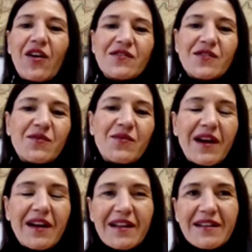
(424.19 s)
Oscar
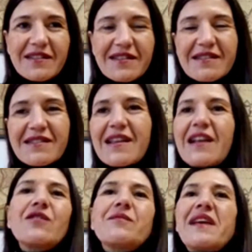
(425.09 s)
Wilde's
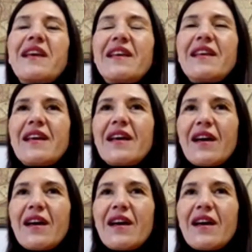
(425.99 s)
Salome.